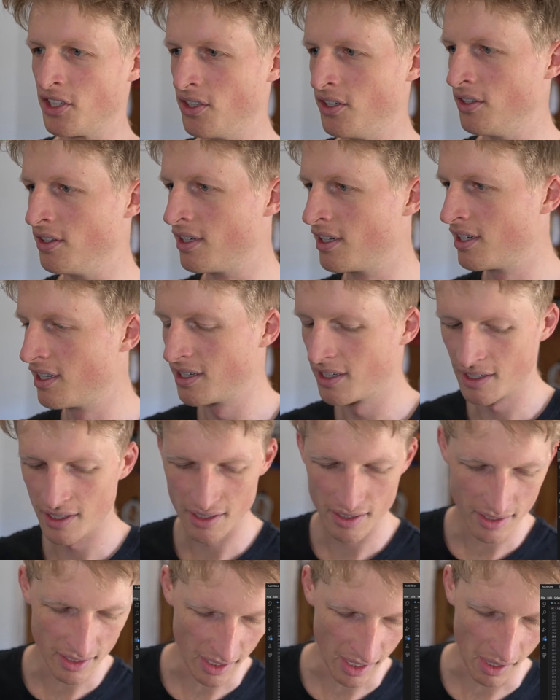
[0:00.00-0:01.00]
so
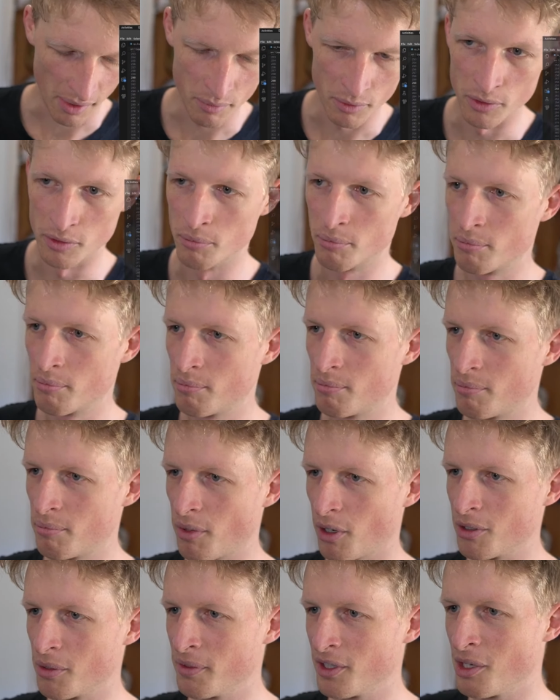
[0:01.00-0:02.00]
I will
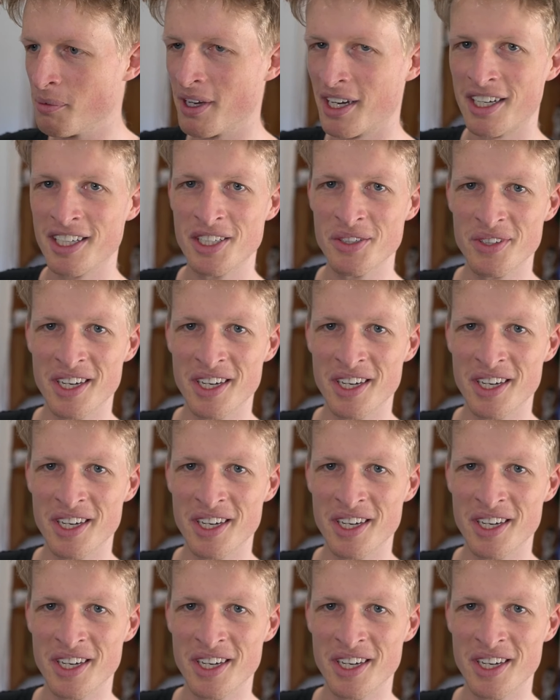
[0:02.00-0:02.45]
probably go back and